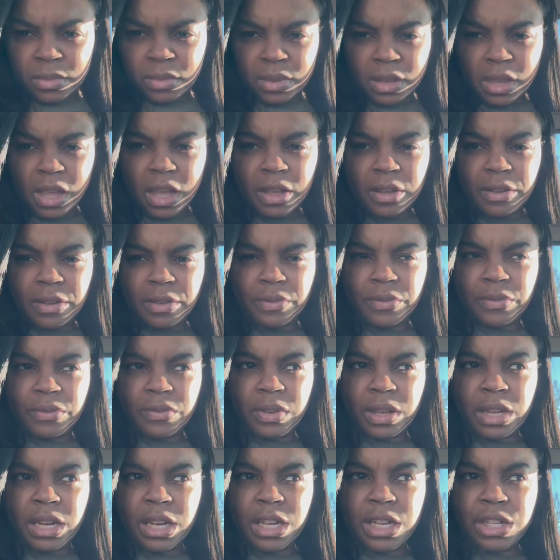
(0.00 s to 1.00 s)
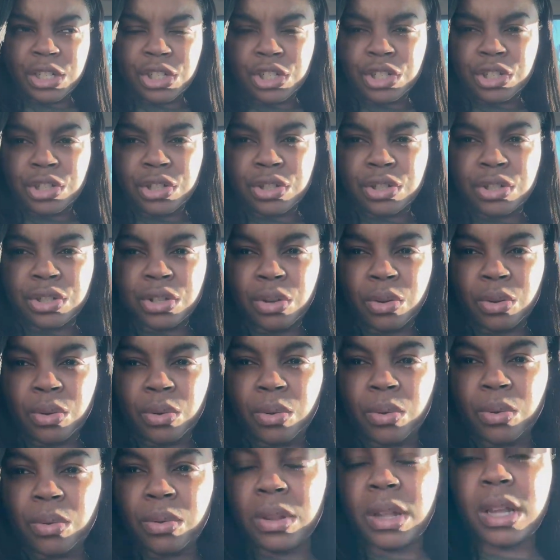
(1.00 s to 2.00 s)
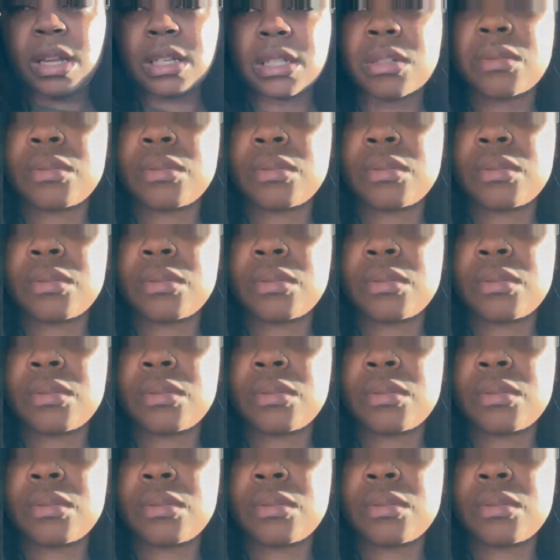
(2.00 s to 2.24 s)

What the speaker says: of an inch. So that's